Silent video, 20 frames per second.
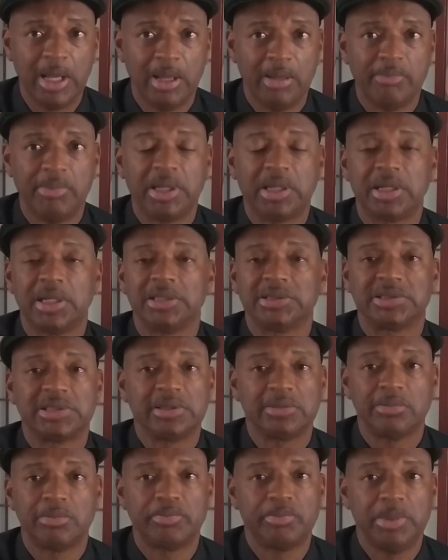because
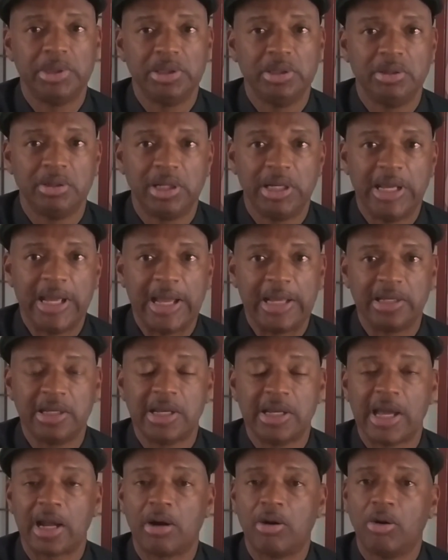you
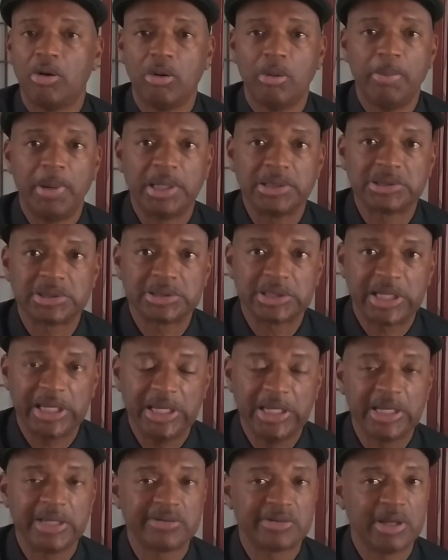got a whole bunch of
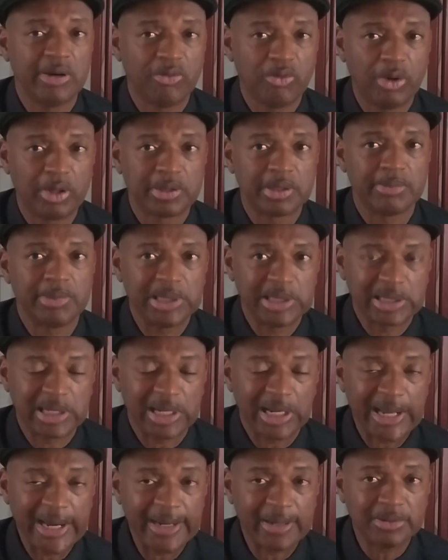kids that want to be
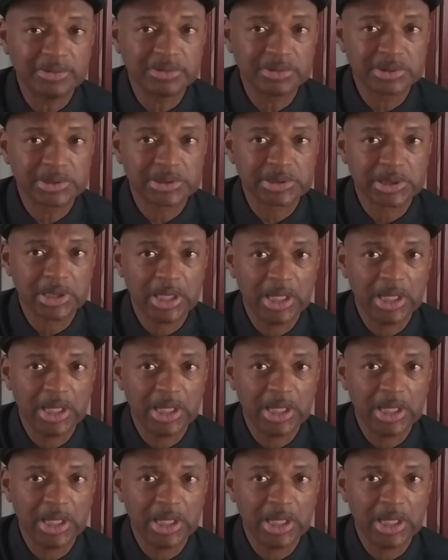clowns